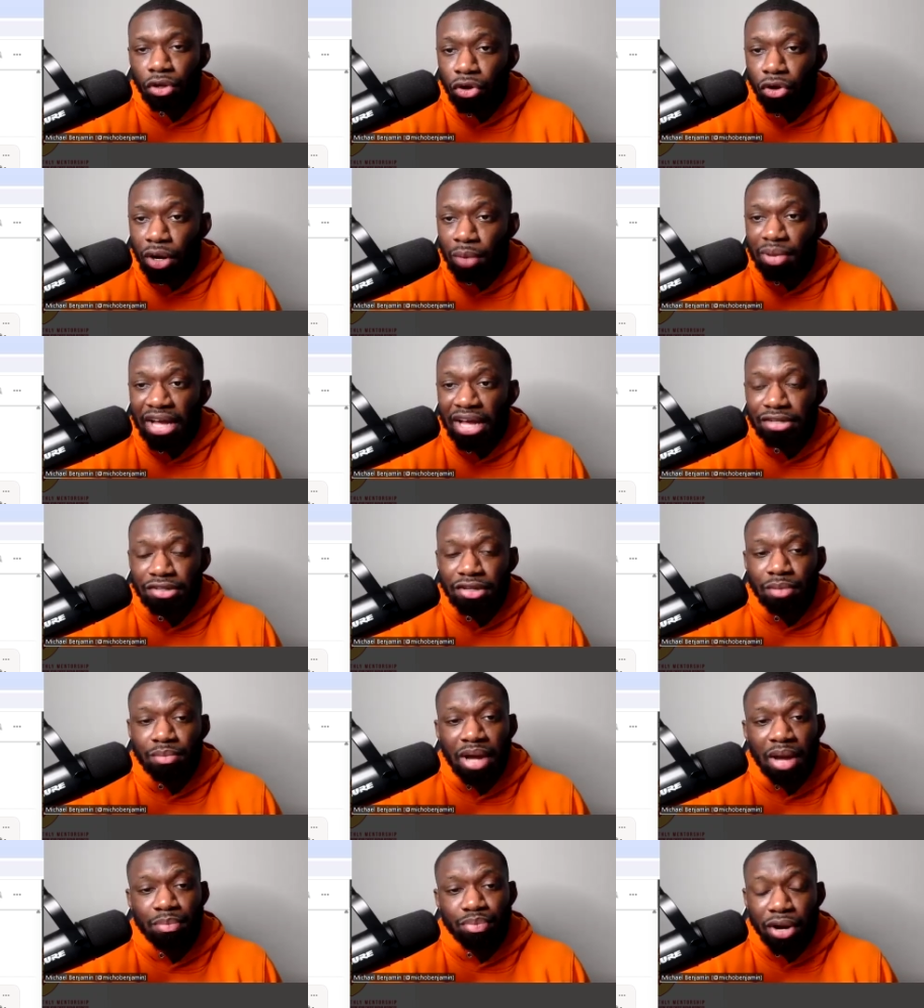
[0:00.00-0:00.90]
Going back
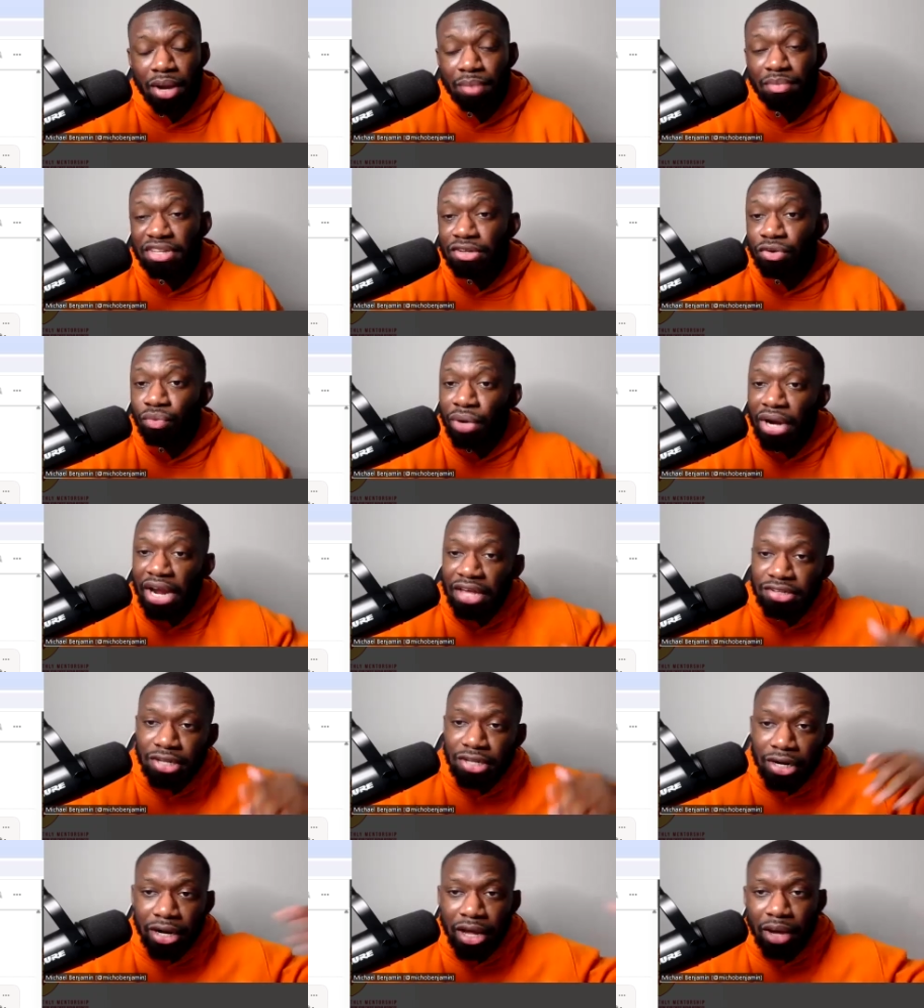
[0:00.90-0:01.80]
to my premise and what I
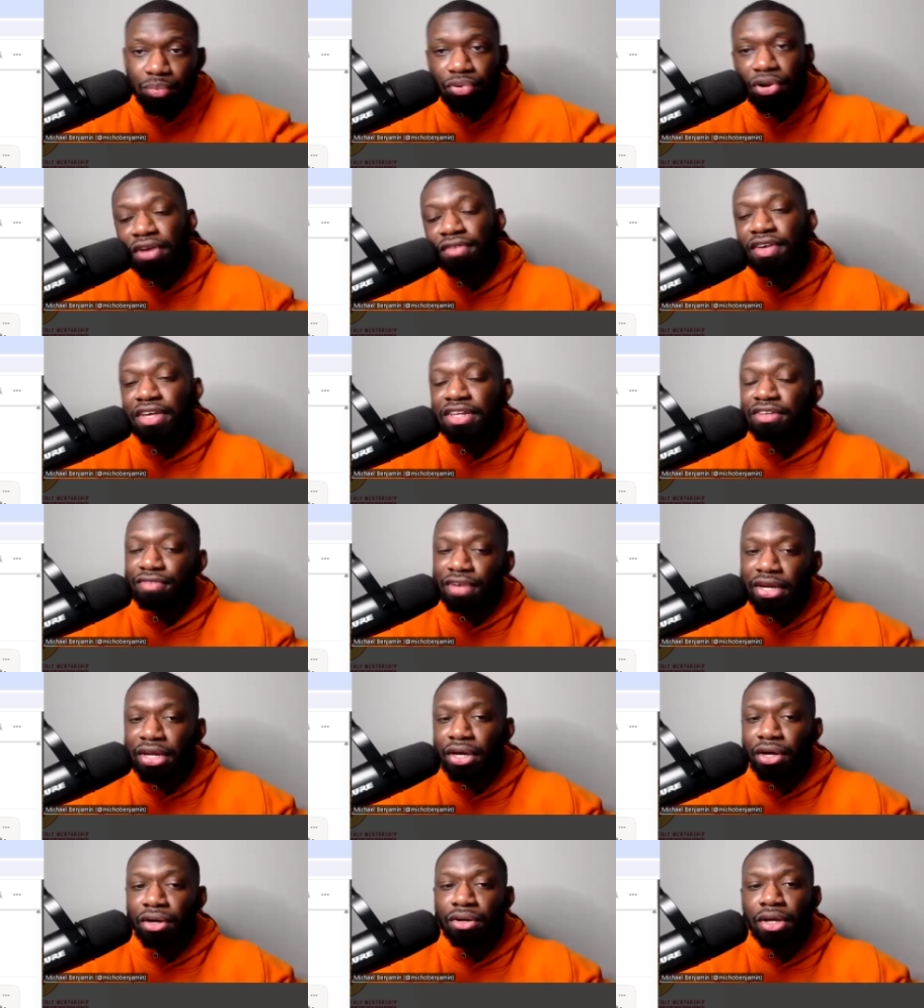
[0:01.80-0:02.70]
said in that previous
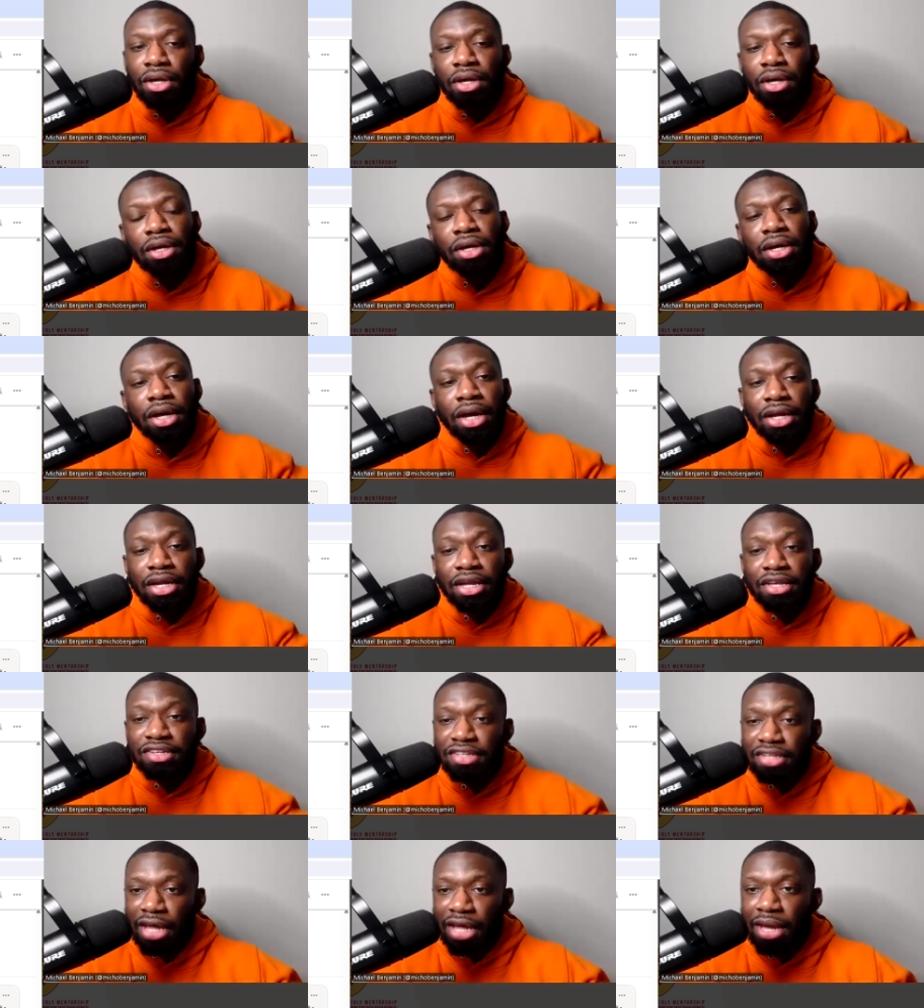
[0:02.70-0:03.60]
video,
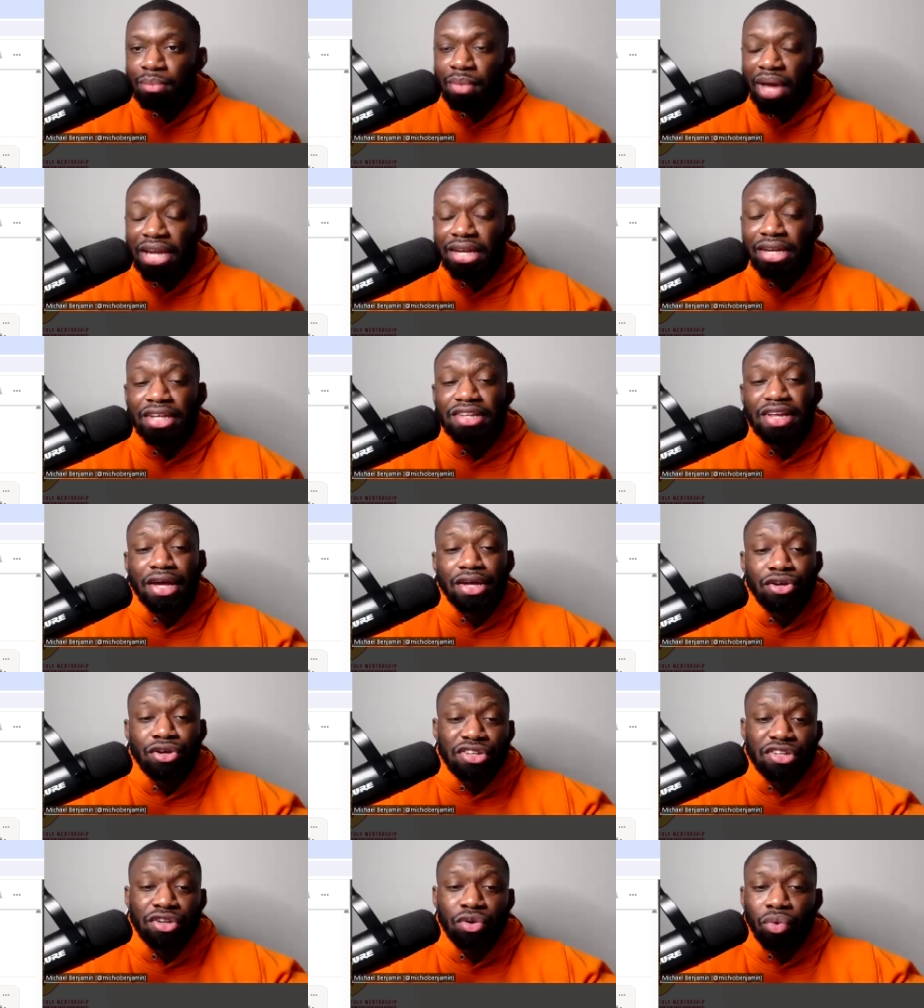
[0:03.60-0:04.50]
the same methods that
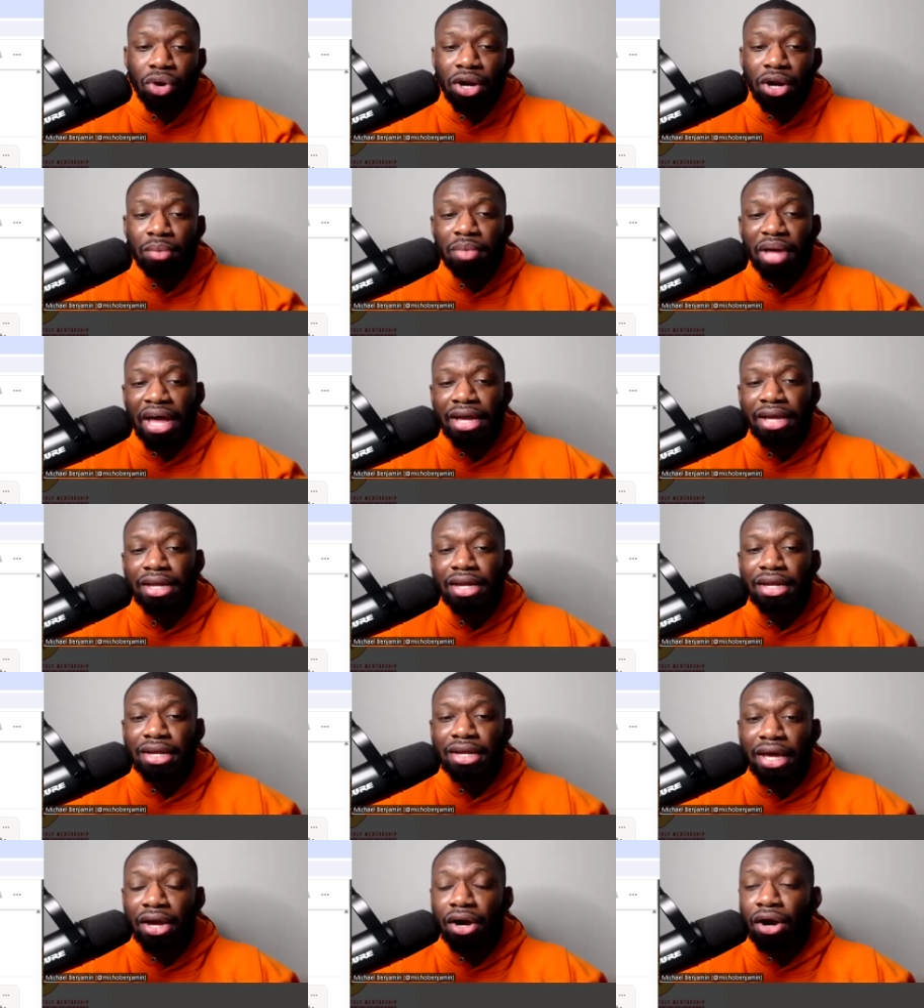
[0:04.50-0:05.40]
used to work back in
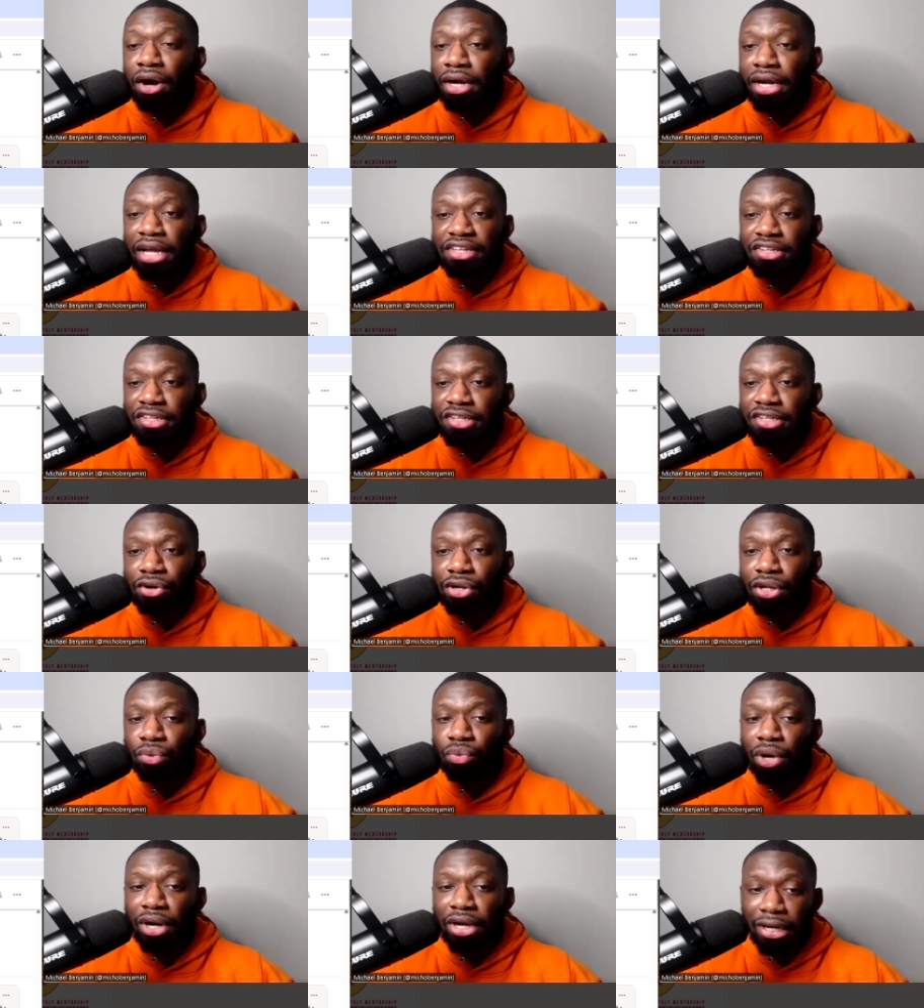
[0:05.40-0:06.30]
the day aren't
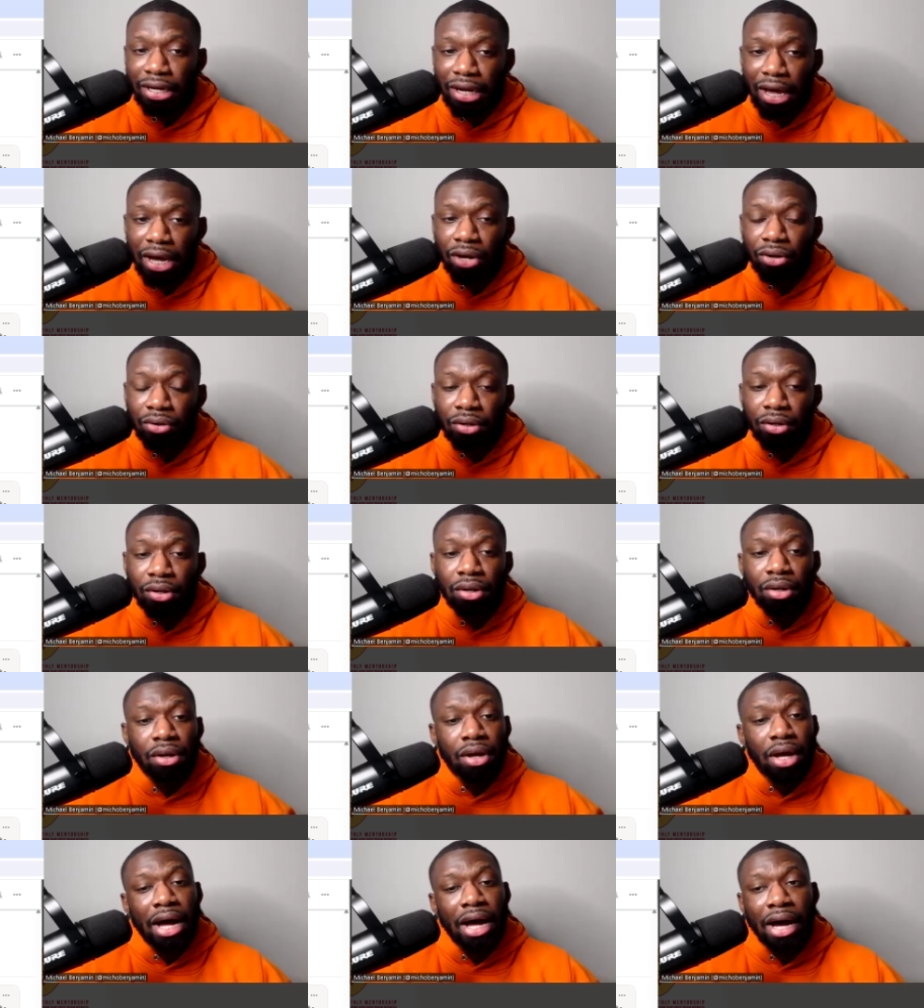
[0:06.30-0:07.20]
necessarily working now.
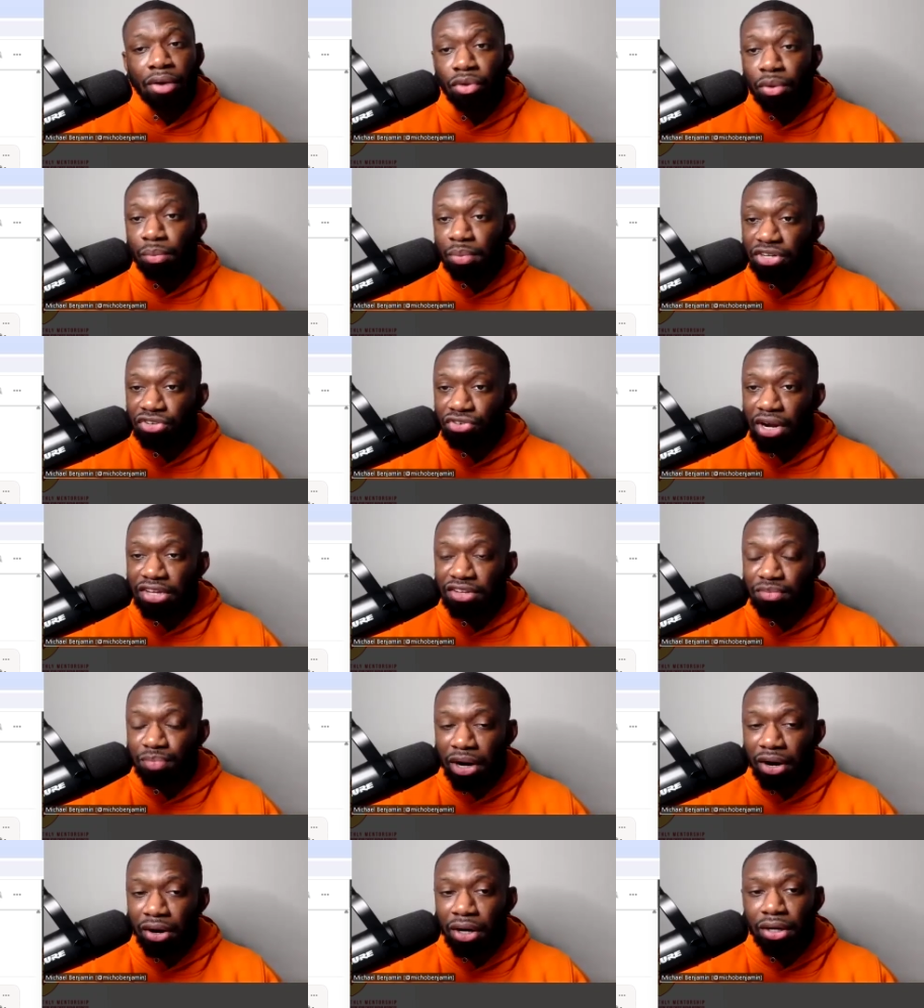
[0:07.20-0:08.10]
I will be
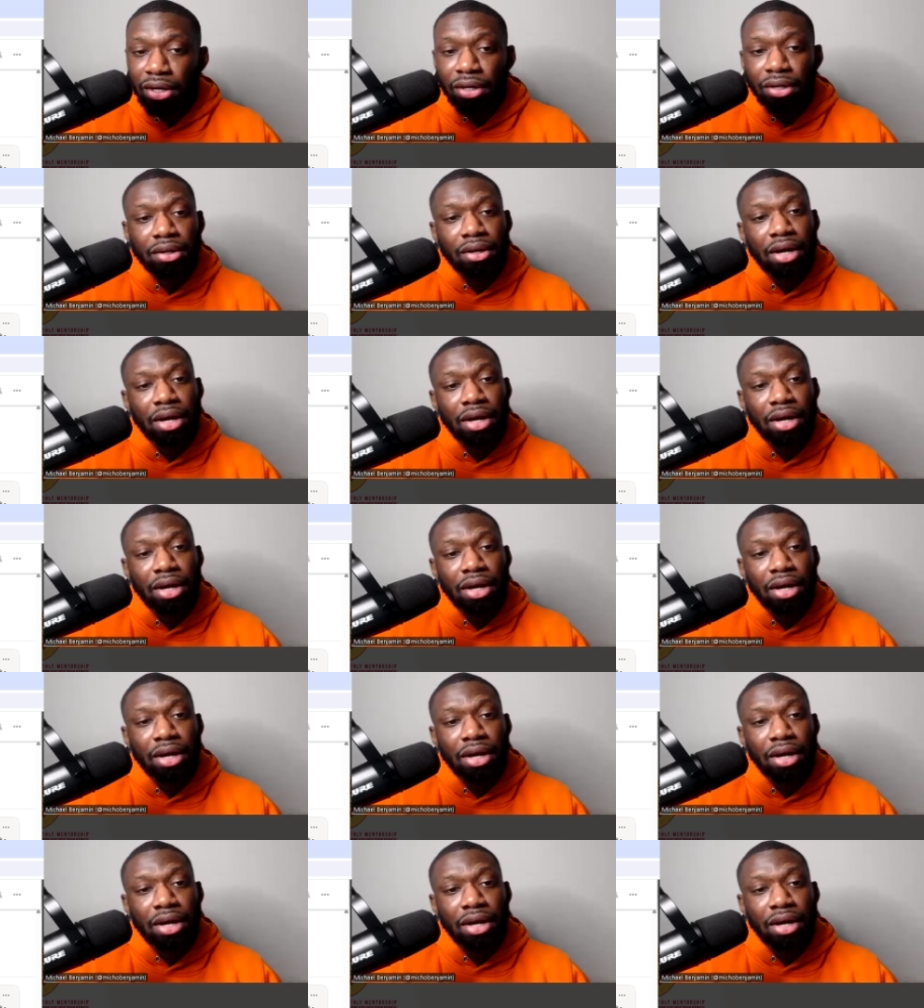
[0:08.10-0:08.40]
transparent.